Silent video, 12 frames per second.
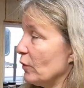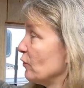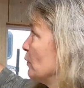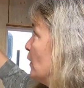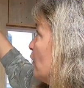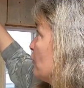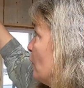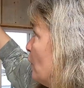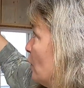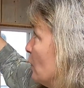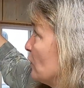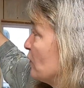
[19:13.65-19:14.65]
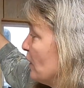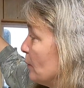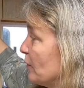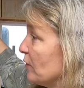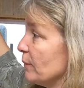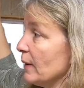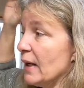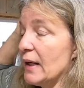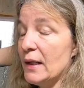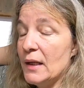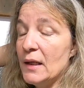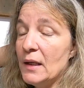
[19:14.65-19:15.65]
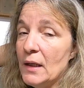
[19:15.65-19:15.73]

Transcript: which will also hold some of my